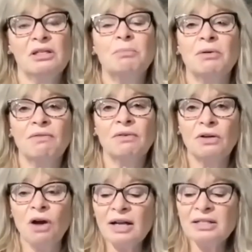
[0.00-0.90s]
I'd prefer
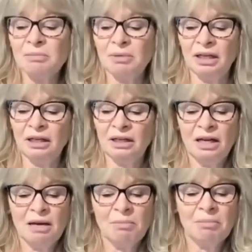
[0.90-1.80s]
not to be,
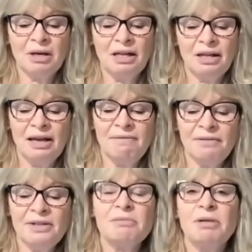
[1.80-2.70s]
but my life
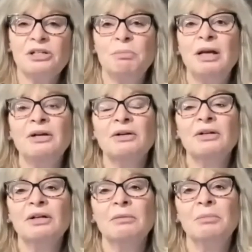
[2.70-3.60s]
is much
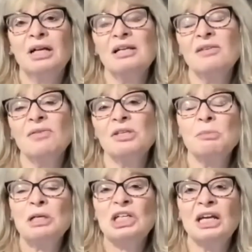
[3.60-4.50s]
better because of this
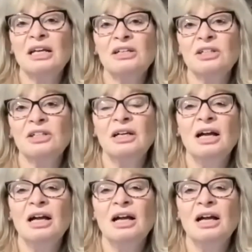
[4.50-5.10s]
medication.